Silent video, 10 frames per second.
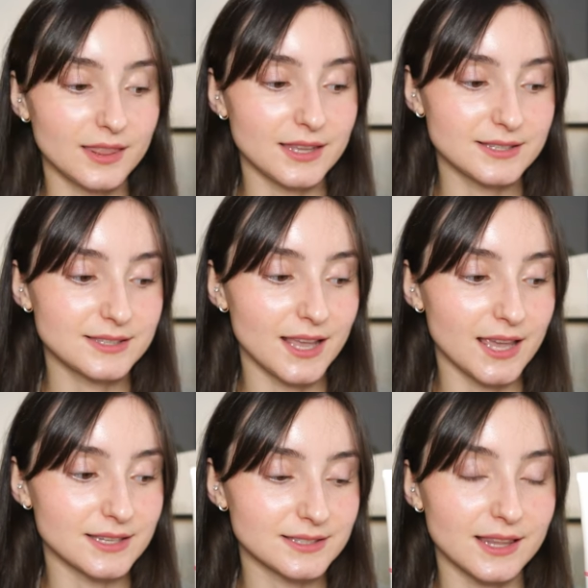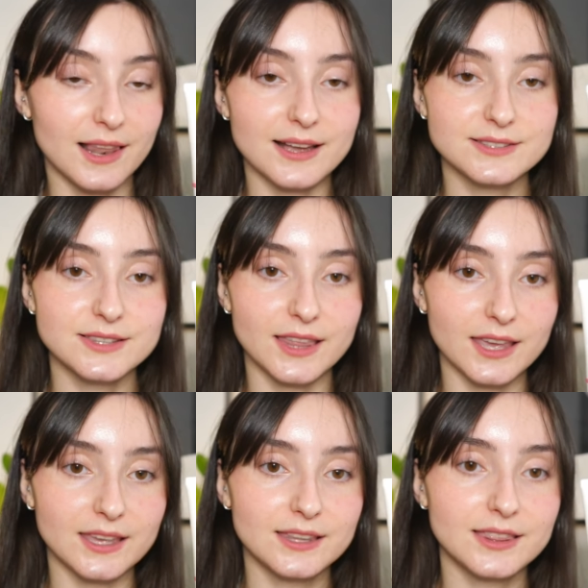This is the last
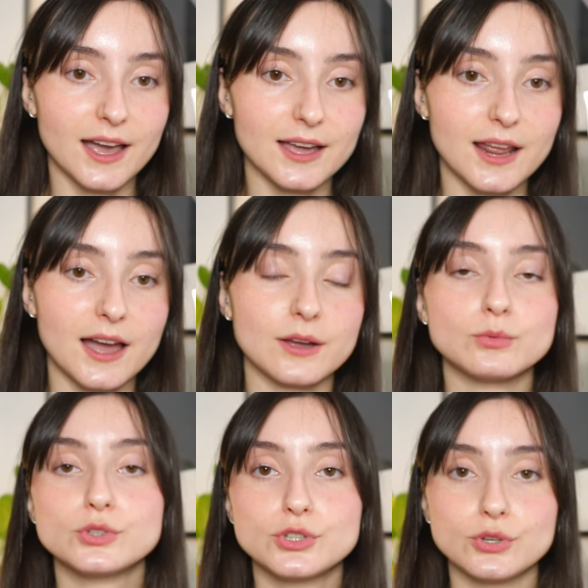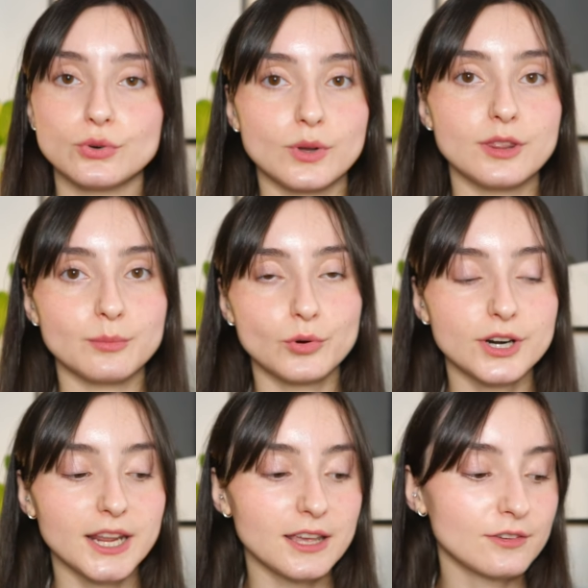thing that I would do in the
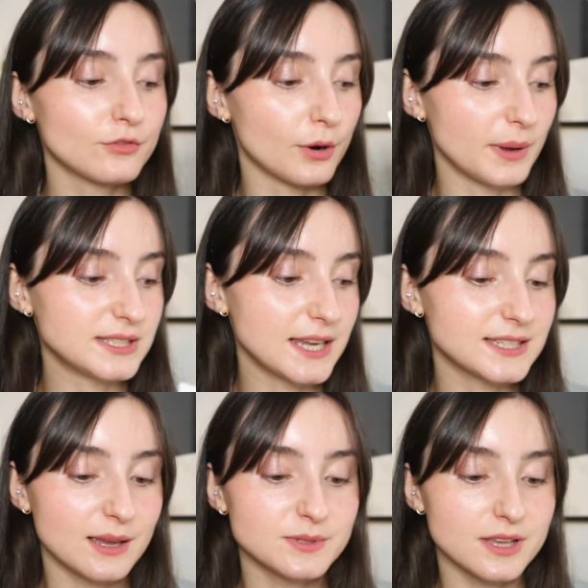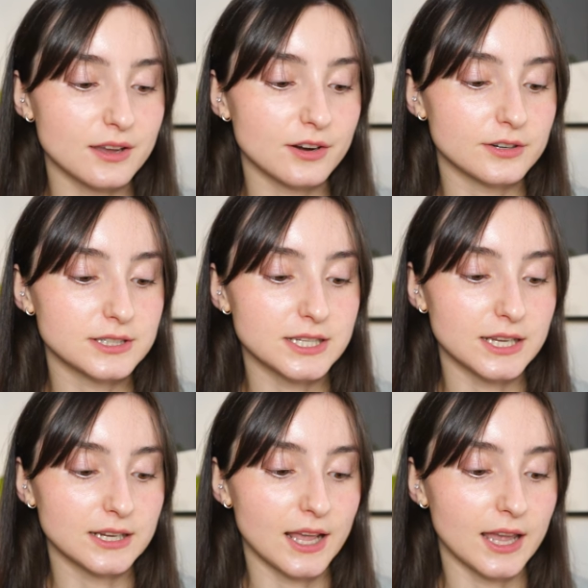morning for my daytime skincare
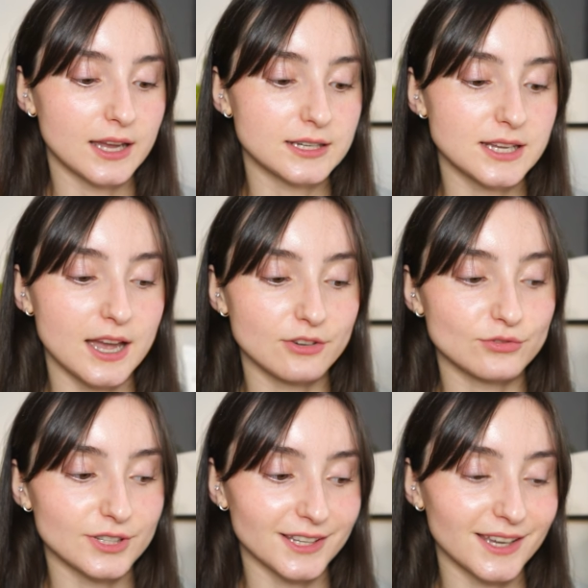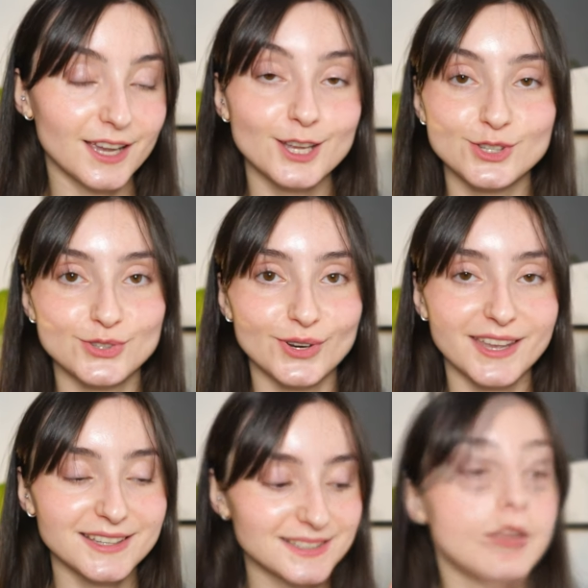routine and I really enjoy
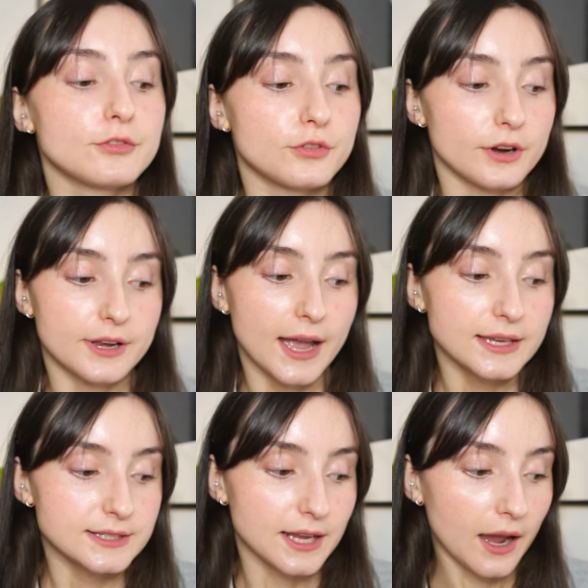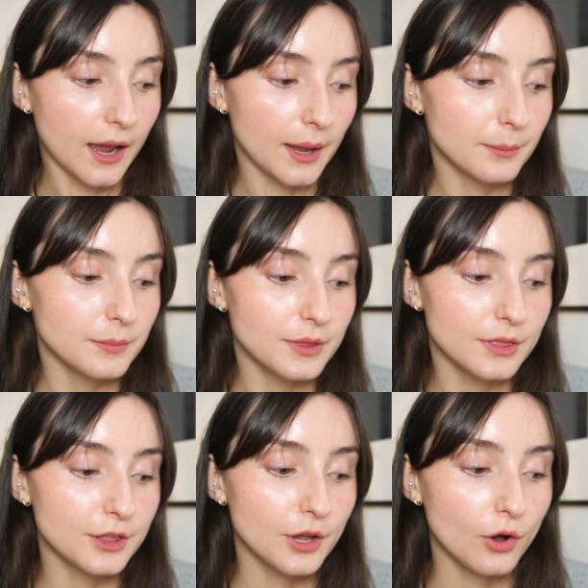it. And for nighttime,
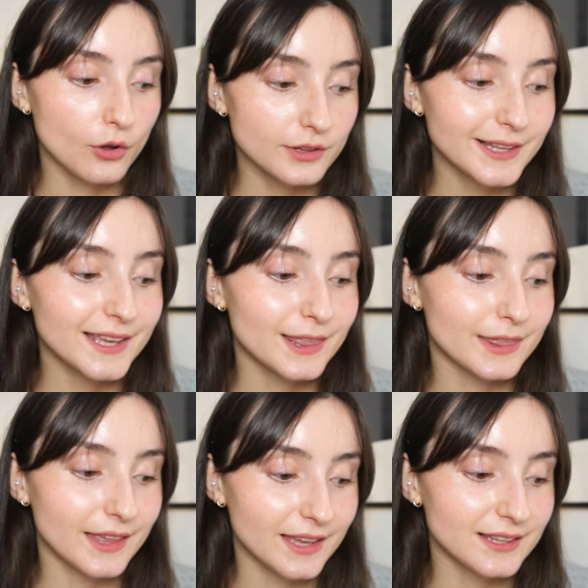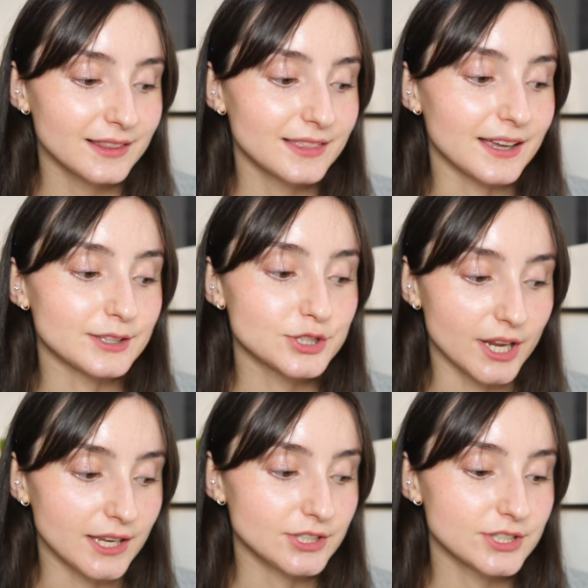the only thing that
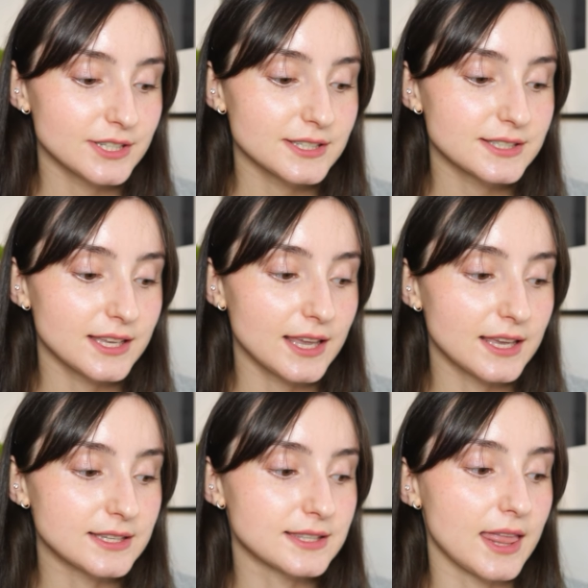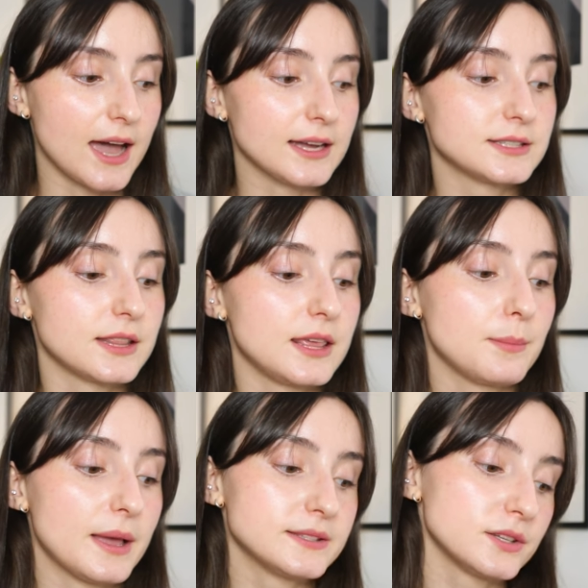changes is that the
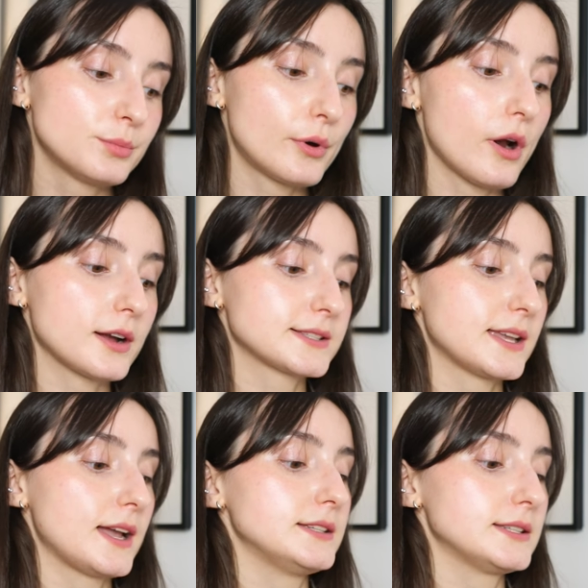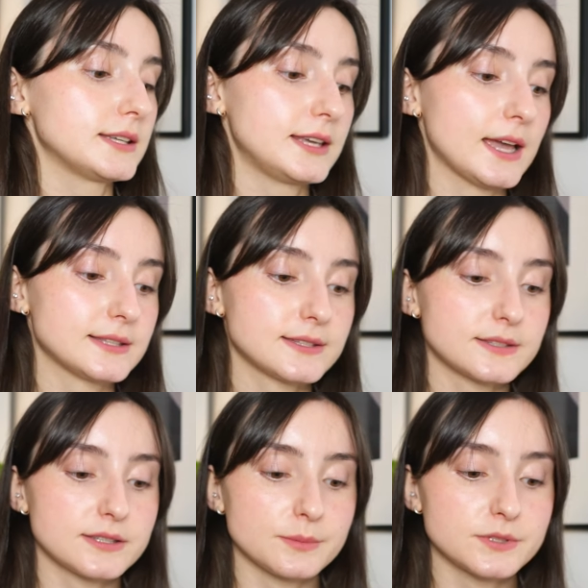benzoyl peroxide gets
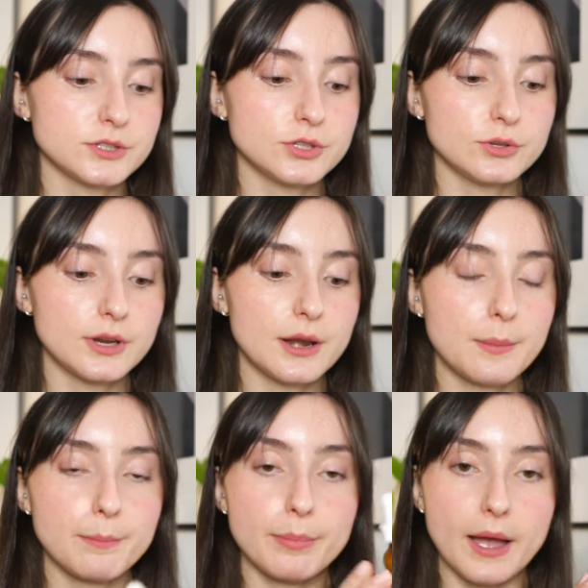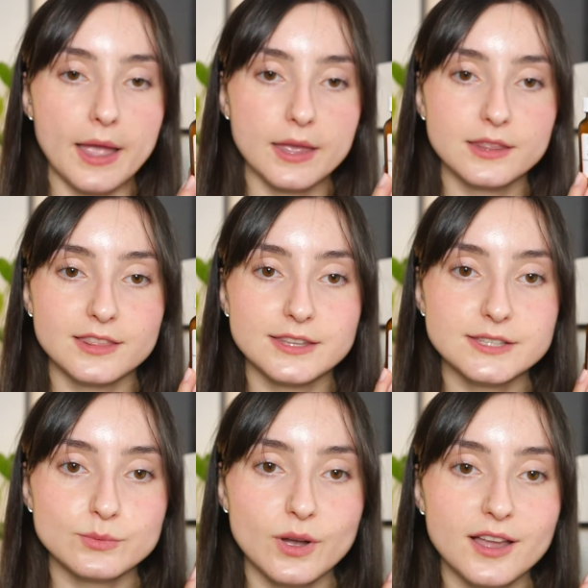substituted by
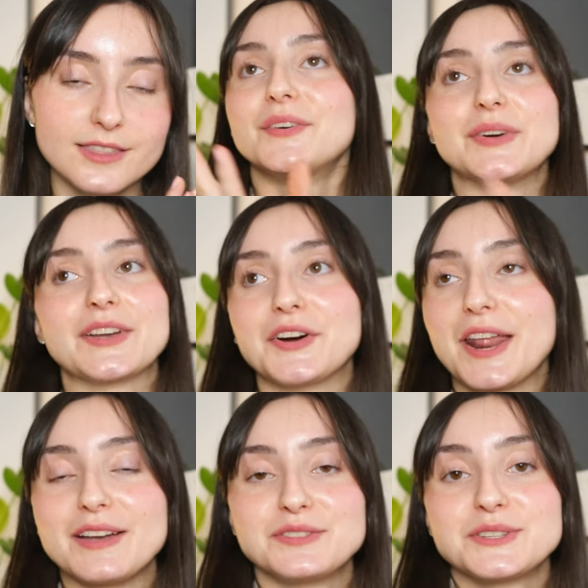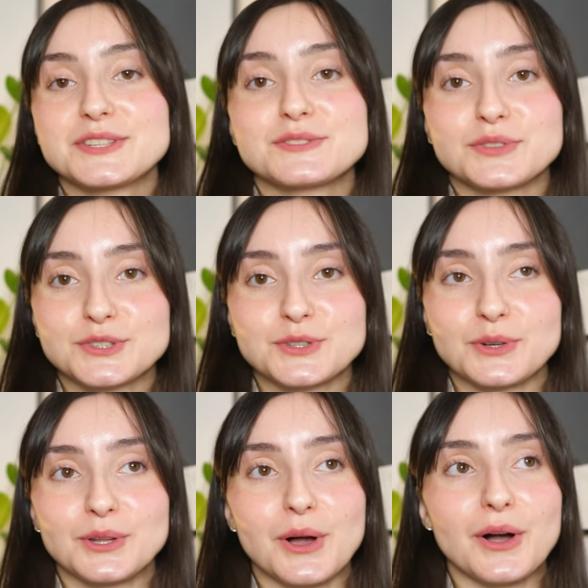this one. Oh my god, I've used this for so
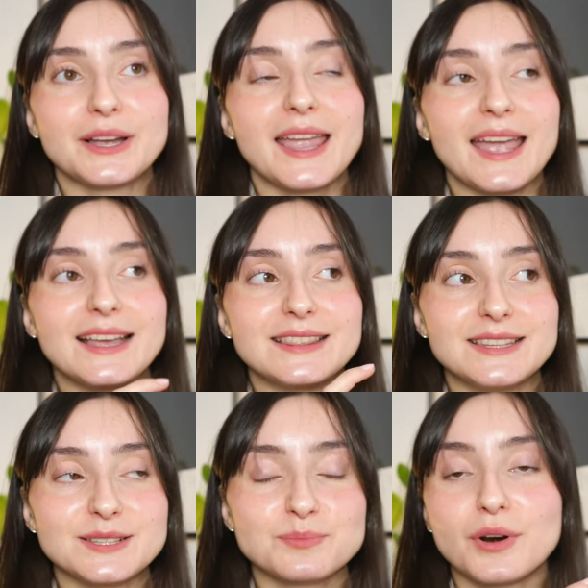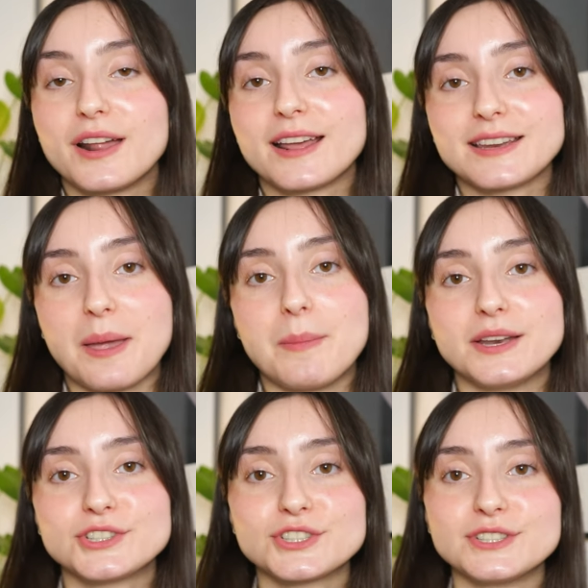long and this product I
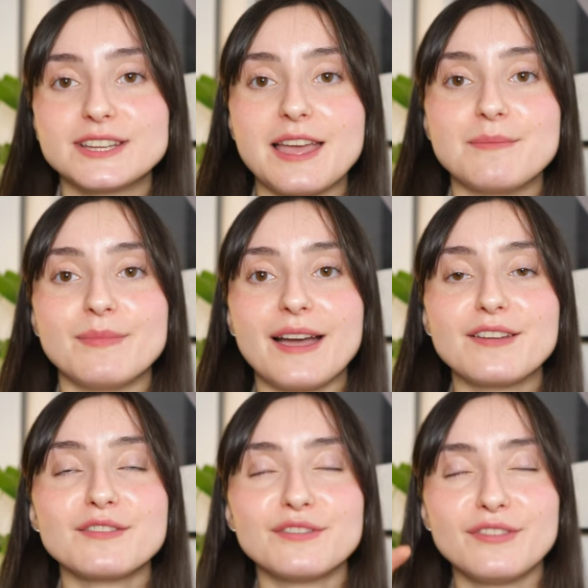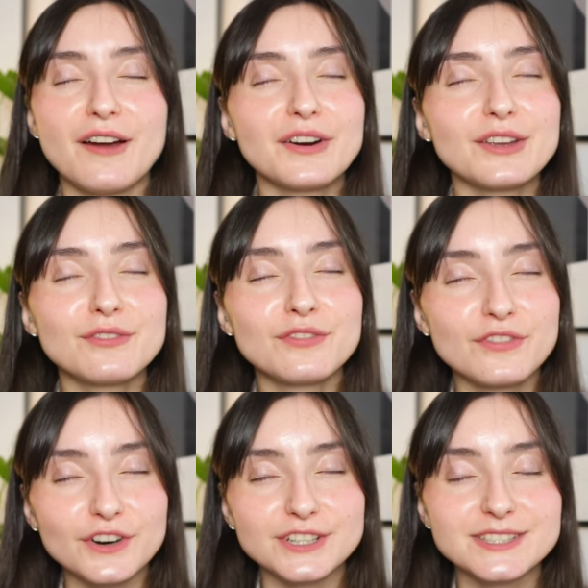mentioned in my very
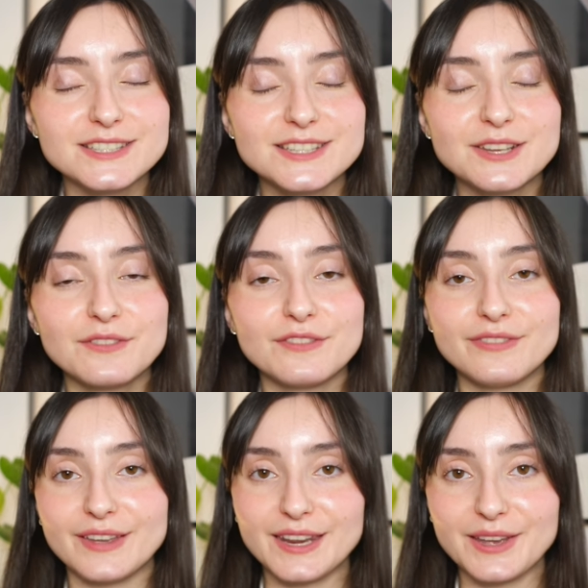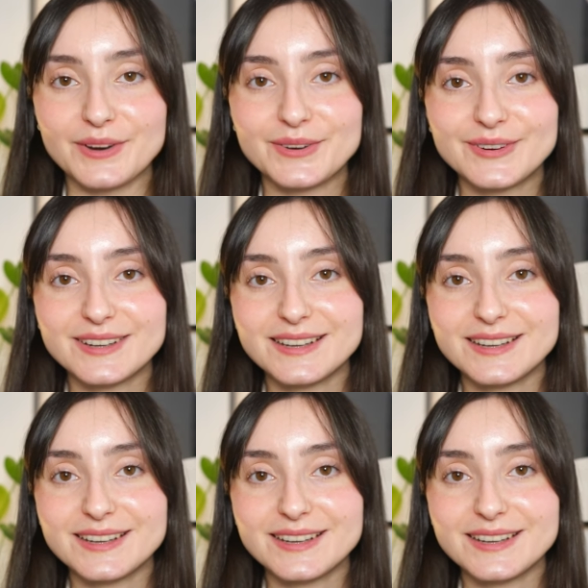first video,